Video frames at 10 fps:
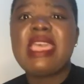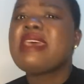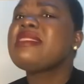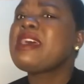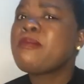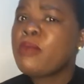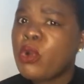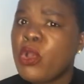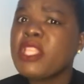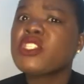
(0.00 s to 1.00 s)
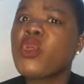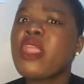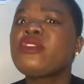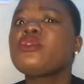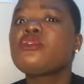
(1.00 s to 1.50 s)
the more it's
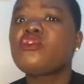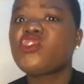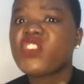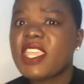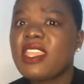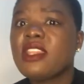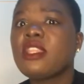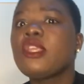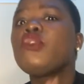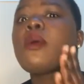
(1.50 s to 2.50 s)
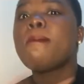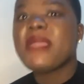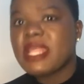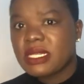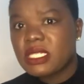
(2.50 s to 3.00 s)
going to strain your
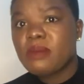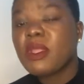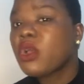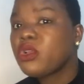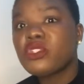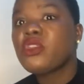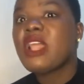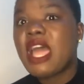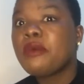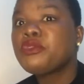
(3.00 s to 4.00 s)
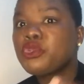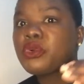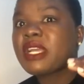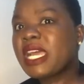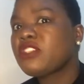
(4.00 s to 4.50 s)
bills, because you'll have to
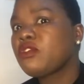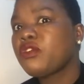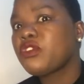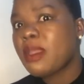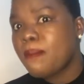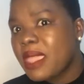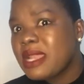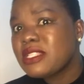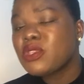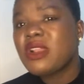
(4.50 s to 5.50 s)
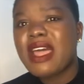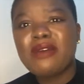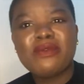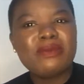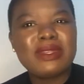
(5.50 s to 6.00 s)
cut off on your bills.
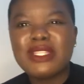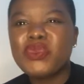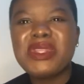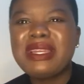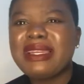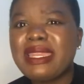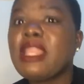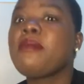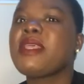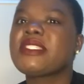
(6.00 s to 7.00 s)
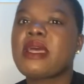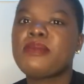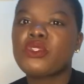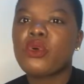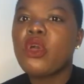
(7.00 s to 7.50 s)
It will really mess up.
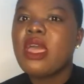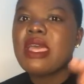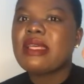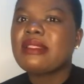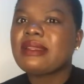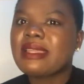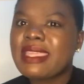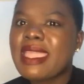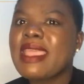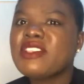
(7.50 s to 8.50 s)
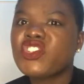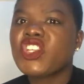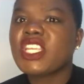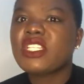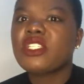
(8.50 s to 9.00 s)
So get
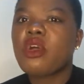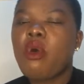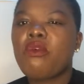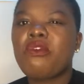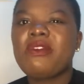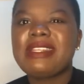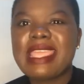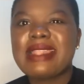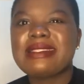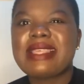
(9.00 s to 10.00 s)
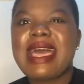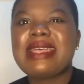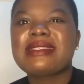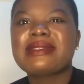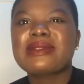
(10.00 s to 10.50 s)
rid of debts
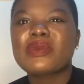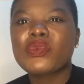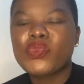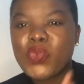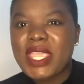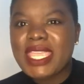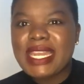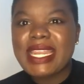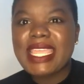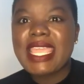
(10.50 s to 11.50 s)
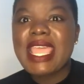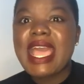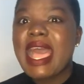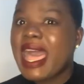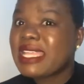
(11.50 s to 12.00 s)
as quickly
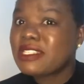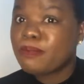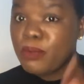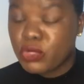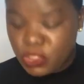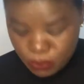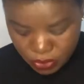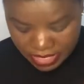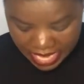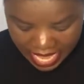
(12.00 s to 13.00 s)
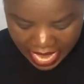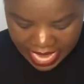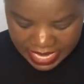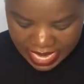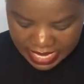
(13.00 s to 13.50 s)
as possible.
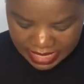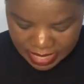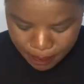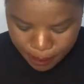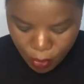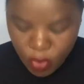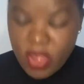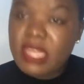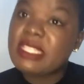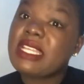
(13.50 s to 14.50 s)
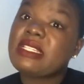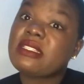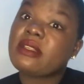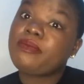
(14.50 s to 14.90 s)
And another point that's